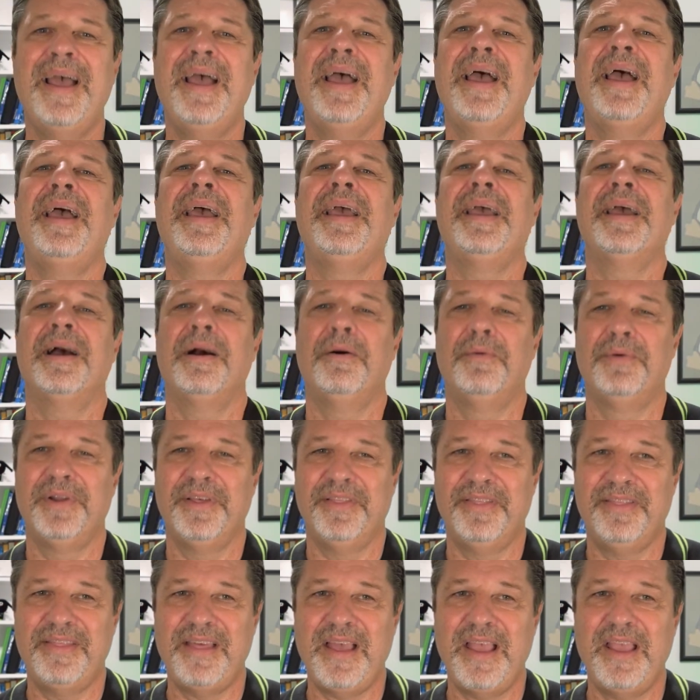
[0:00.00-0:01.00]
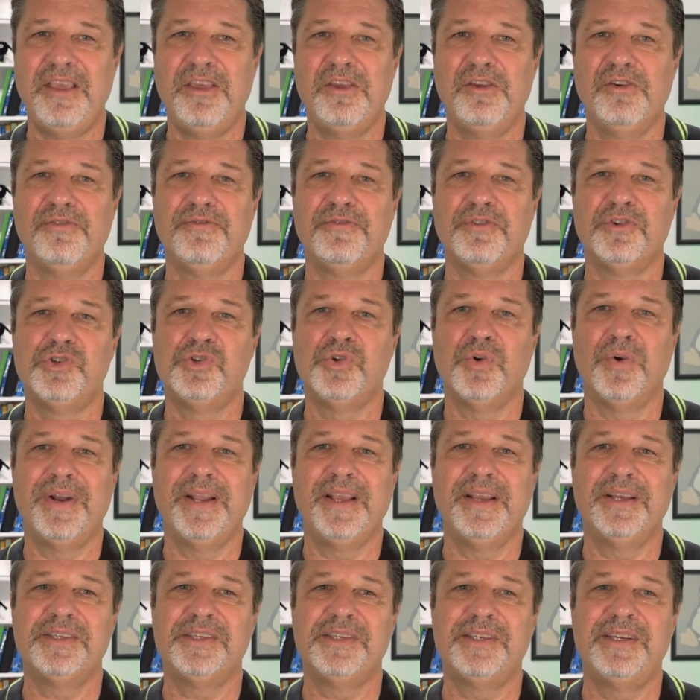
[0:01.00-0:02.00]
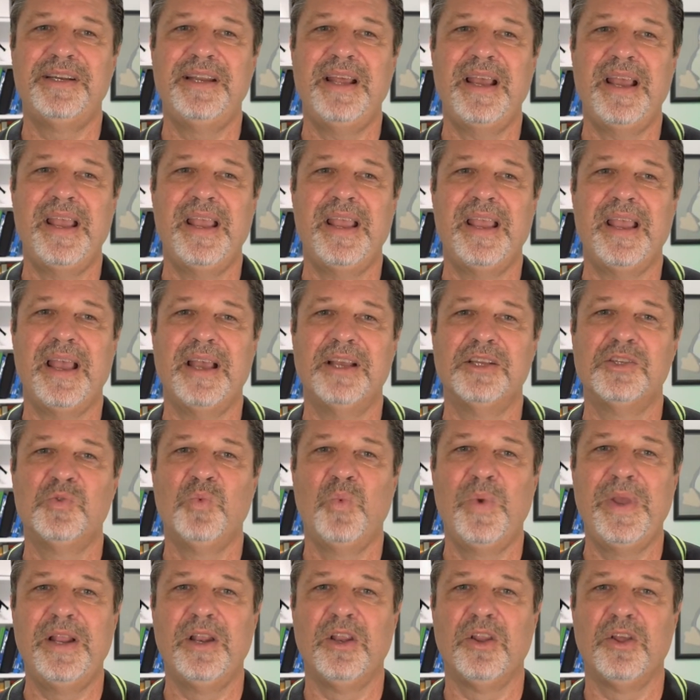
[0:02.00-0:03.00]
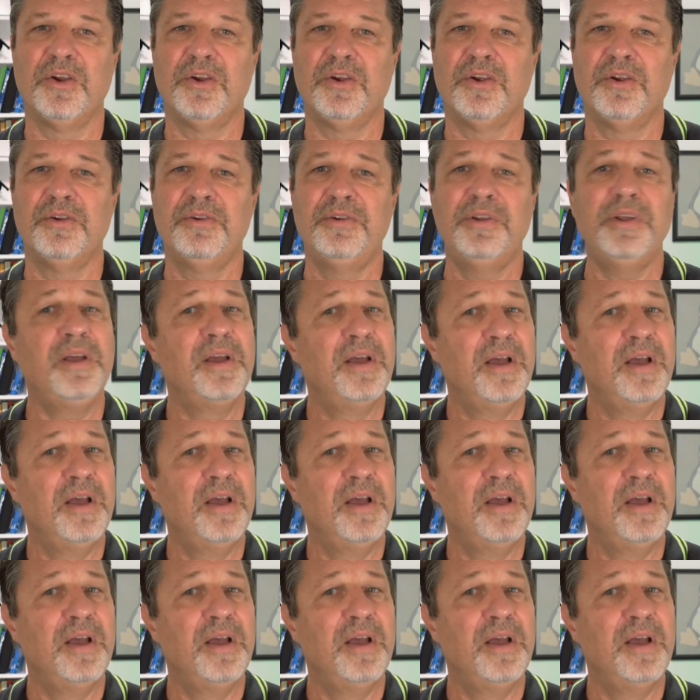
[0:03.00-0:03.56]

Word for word: Hey, I want to thank you for joining us today as we learned.